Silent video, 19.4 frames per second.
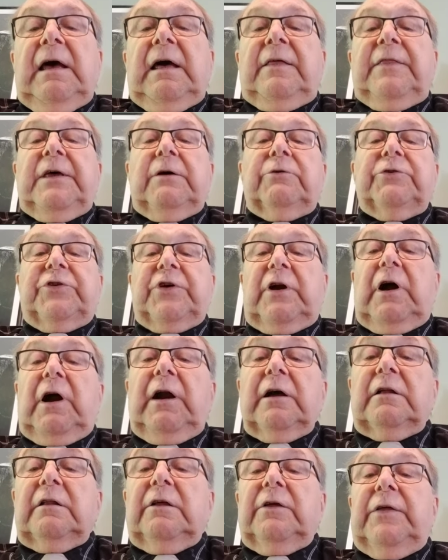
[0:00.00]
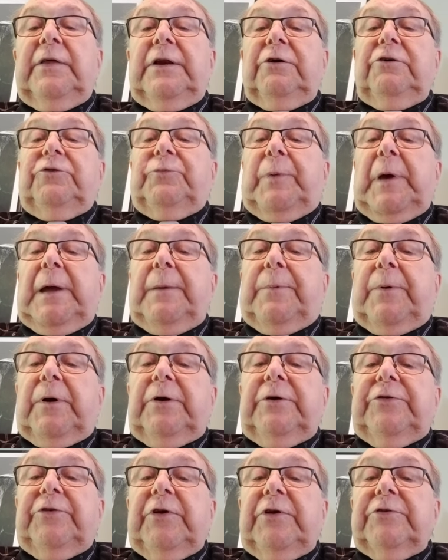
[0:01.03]
There was an article in the
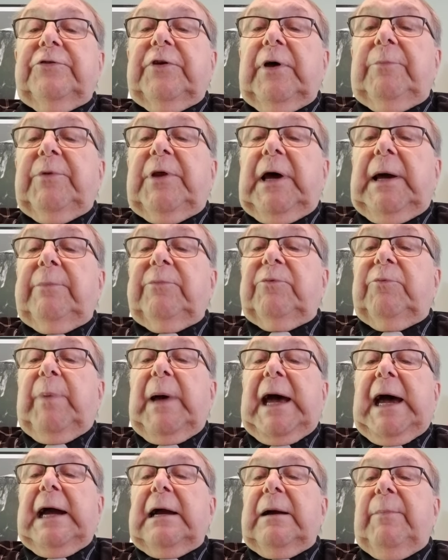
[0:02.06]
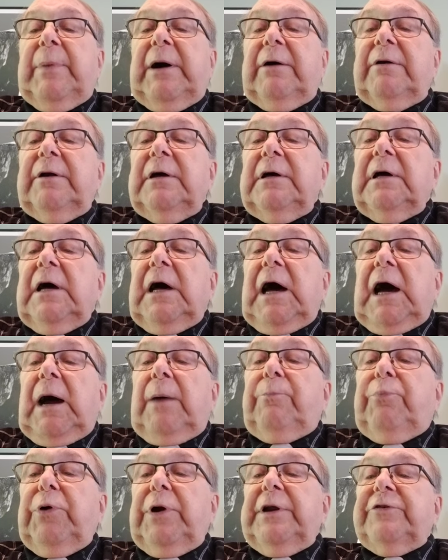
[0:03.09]
newspapers sometimes back about a
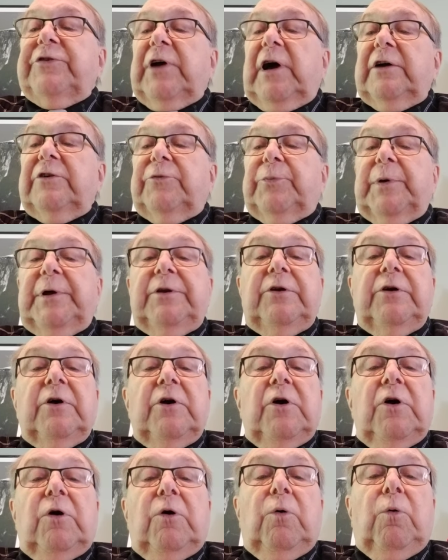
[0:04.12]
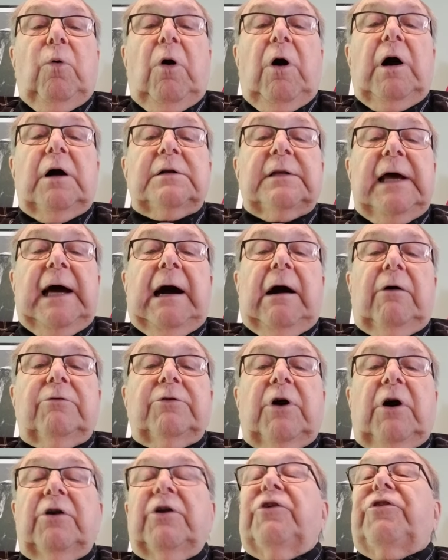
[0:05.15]
British husband who walked out
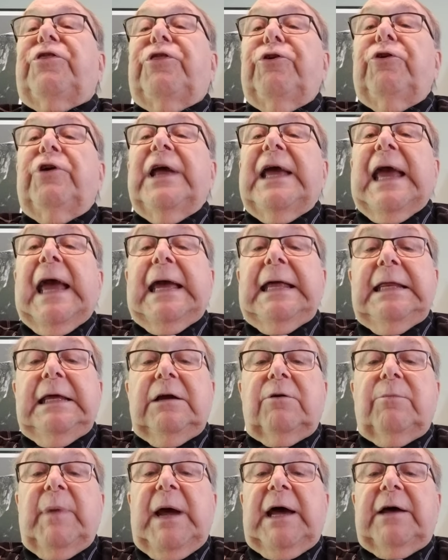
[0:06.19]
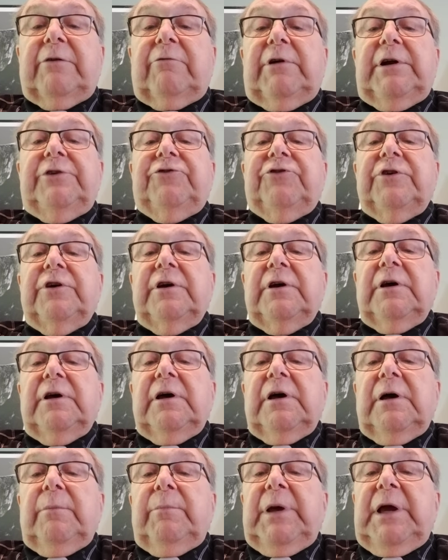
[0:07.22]
on a 38-year marriage
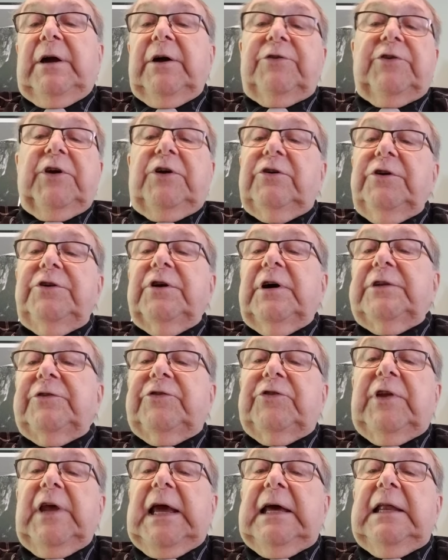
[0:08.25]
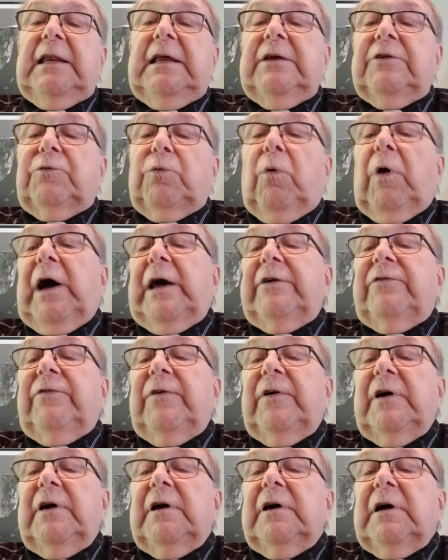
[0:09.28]
because he could not stand his wife
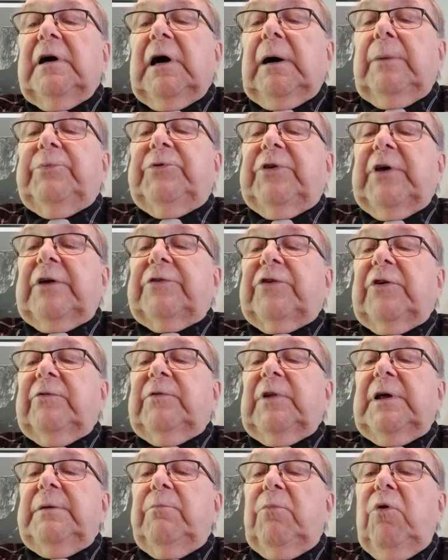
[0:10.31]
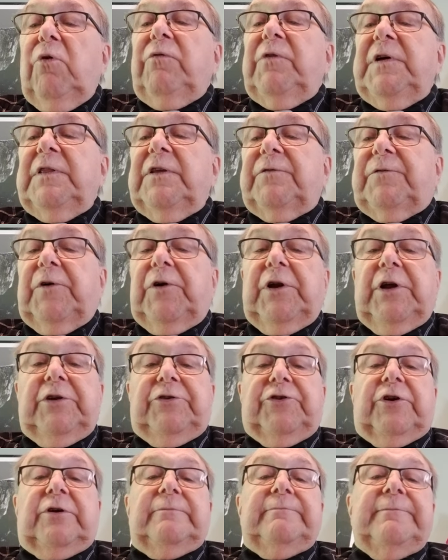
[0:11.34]
obsessively moving the
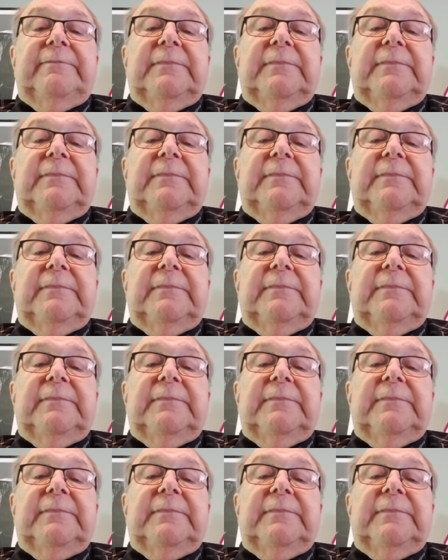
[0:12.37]
furniture.